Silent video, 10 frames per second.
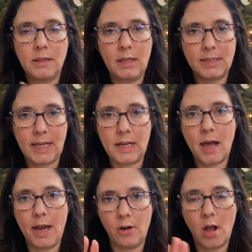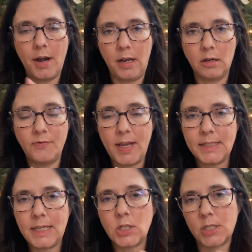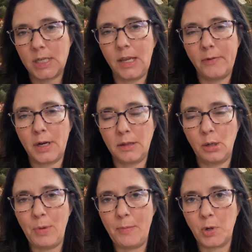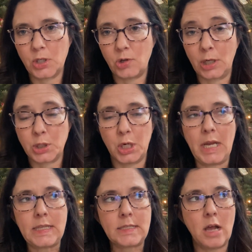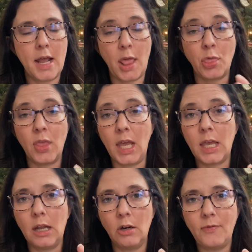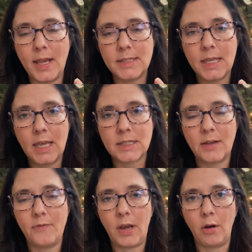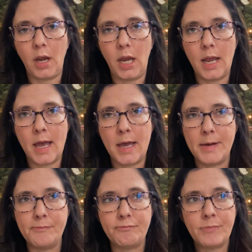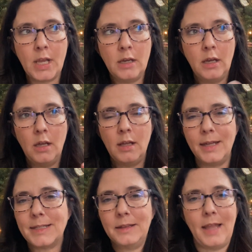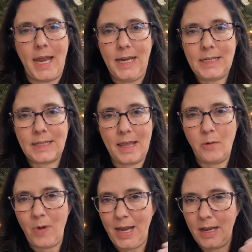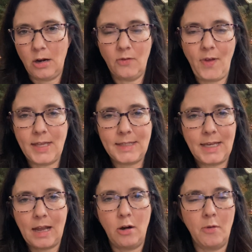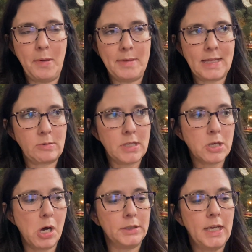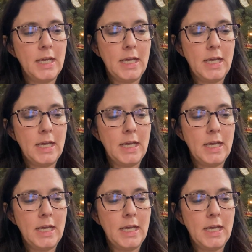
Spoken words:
It's like an iron-on interfacing just to give it a little bit more structure. It's not a thick interfacing. It's a very it's a lightweight interfacing. I don't know, maybe that's what it's called.